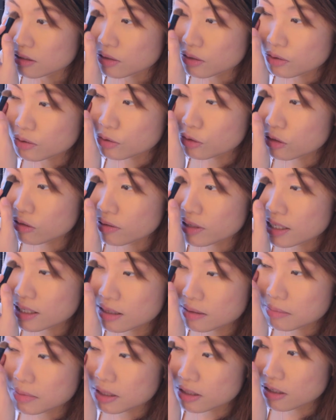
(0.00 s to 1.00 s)
So usually
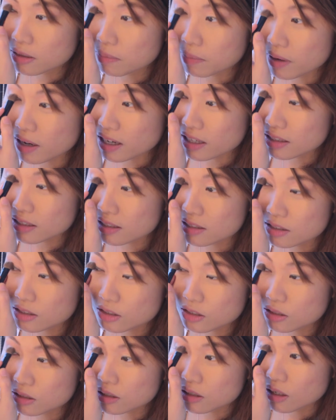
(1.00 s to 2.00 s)
the middle part,
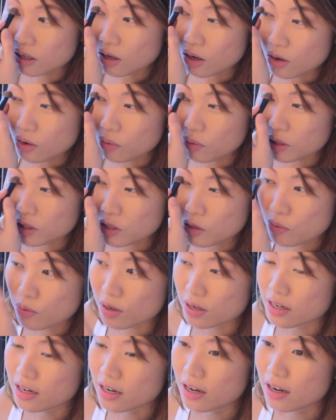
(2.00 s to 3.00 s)
it's what you
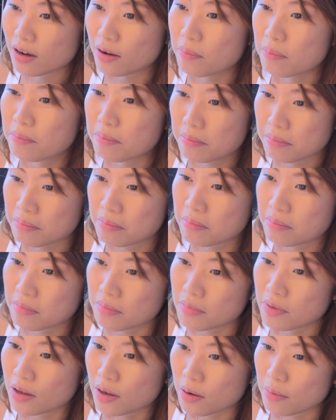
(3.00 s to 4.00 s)
wanna
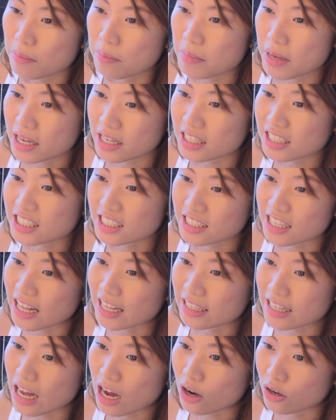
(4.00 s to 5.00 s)
make it
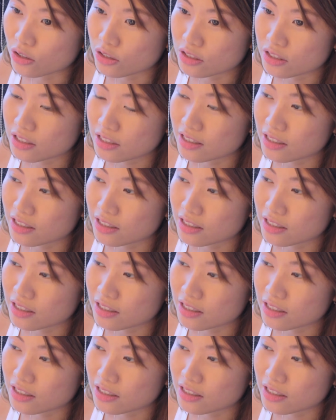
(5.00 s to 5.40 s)
stand out,